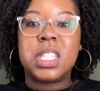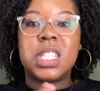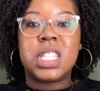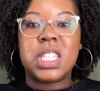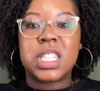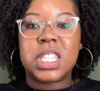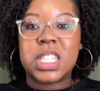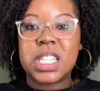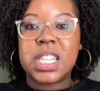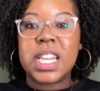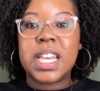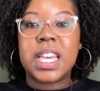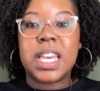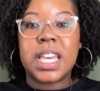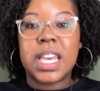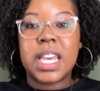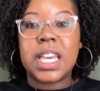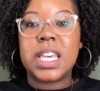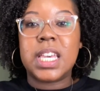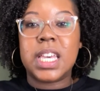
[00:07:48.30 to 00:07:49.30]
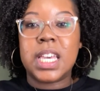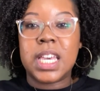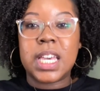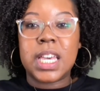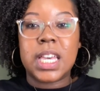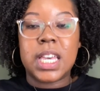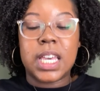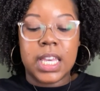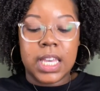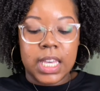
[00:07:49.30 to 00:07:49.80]
sticky,
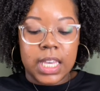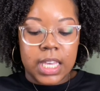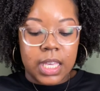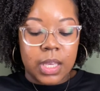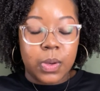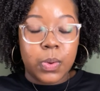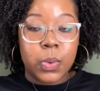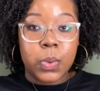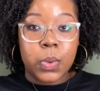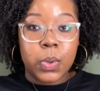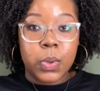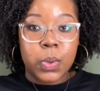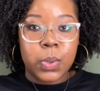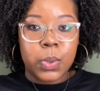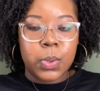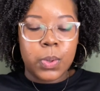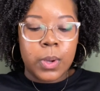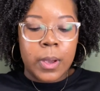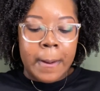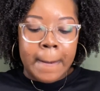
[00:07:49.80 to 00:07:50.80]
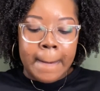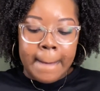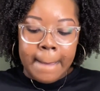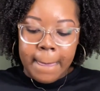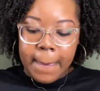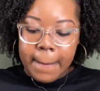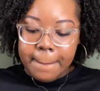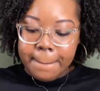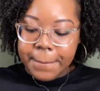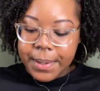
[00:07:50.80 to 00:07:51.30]
icky, ooh,
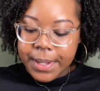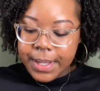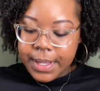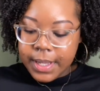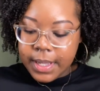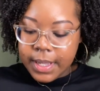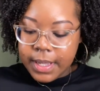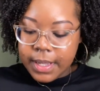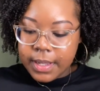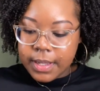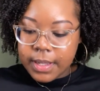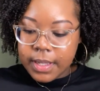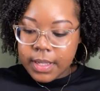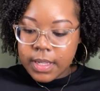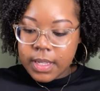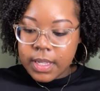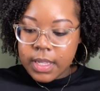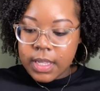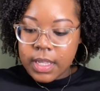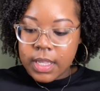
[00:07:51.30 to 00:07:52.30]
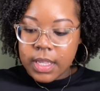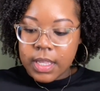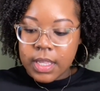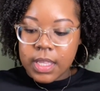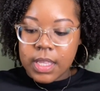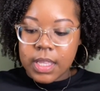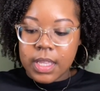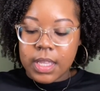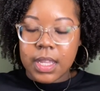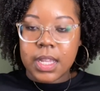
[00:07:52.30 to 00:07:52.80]
but
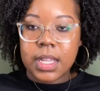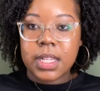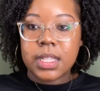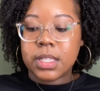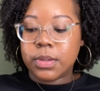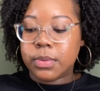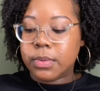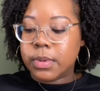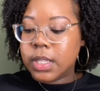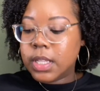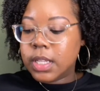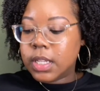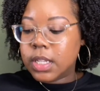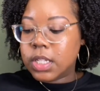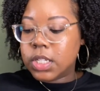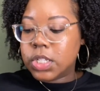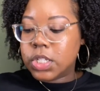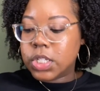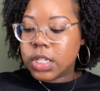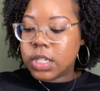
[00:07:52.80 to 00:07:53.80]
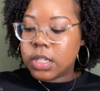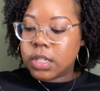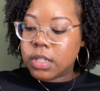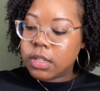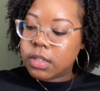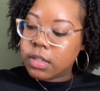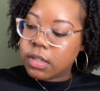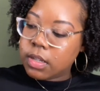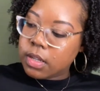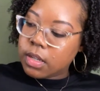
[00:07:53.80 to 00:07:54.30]
it's a really good gel.
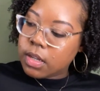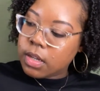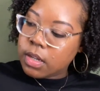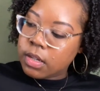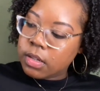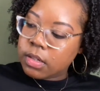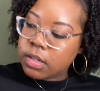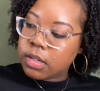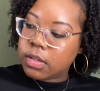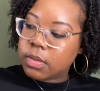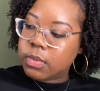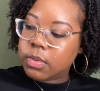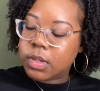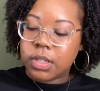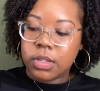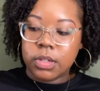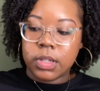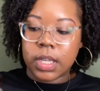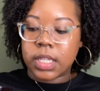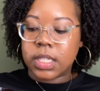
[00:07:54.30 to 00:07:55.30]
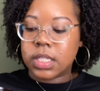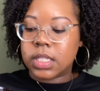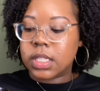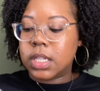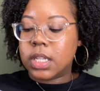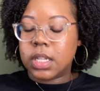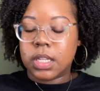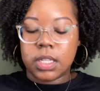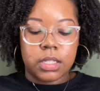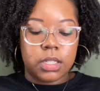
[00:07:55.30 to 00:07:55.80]
I don't know, well, you can't
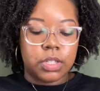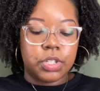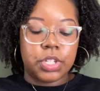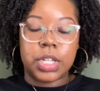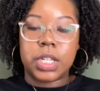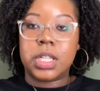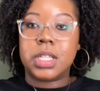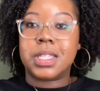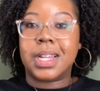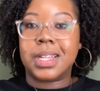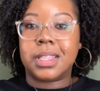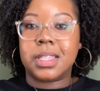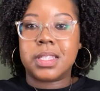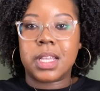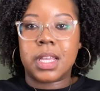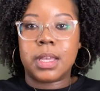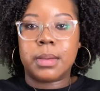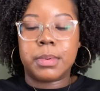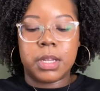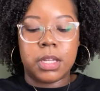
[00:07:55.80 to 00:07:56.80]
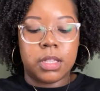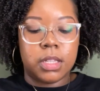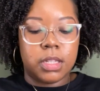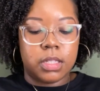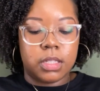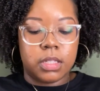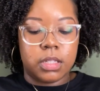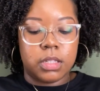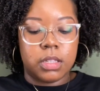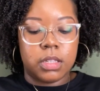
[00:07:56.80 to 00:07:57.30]
see it because the gel is like the same color
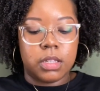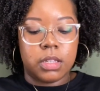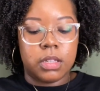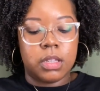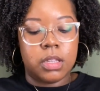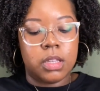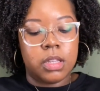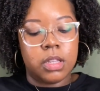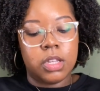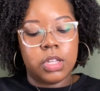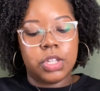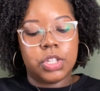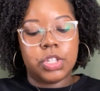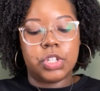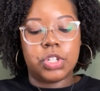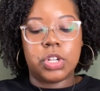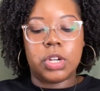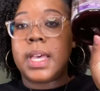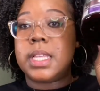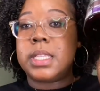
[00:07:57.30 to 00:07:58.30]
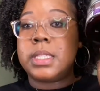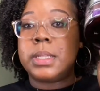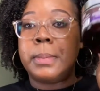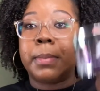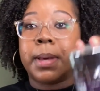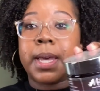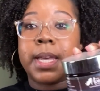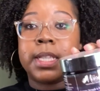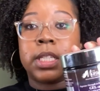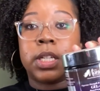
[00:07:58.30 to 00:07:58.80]
as the jar. It has
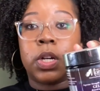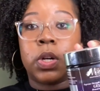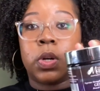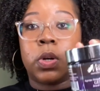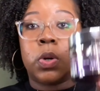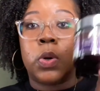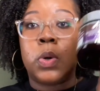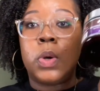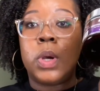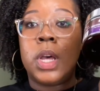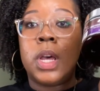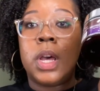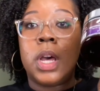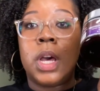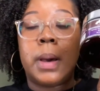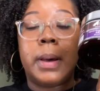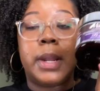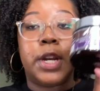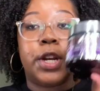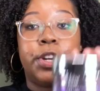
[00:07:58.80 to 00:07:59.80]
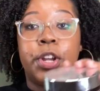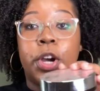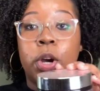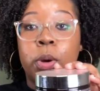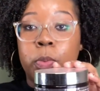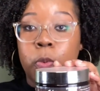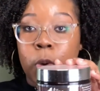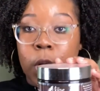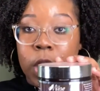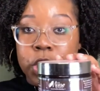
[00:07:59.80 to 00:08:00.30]
amazing hold,
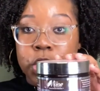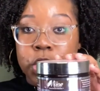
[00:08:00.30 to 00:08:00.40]
dope wash